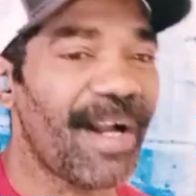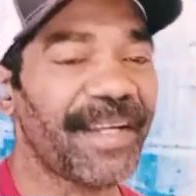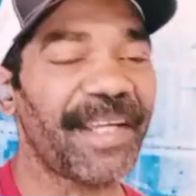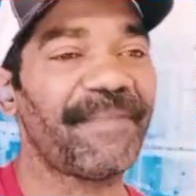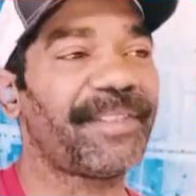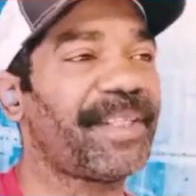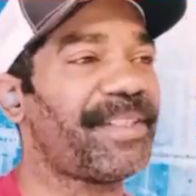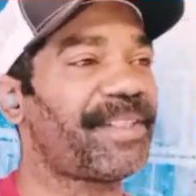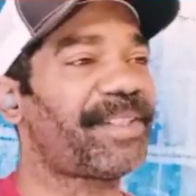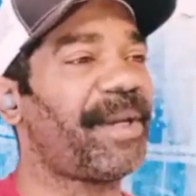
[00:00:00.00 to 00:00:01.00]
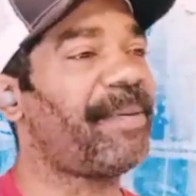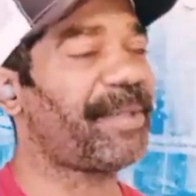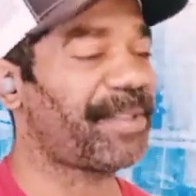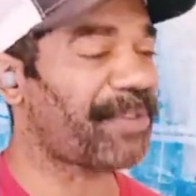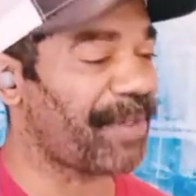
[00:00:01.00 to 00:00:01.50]
can't even say this shit
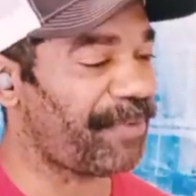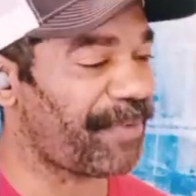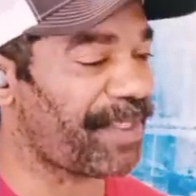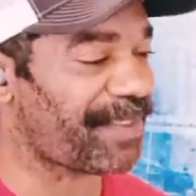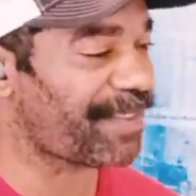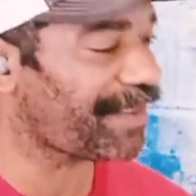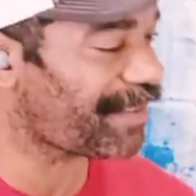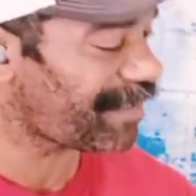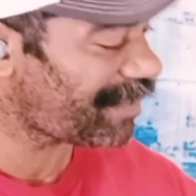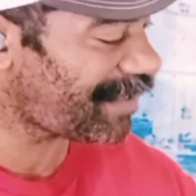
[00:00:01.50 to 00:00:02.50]
with a straight face.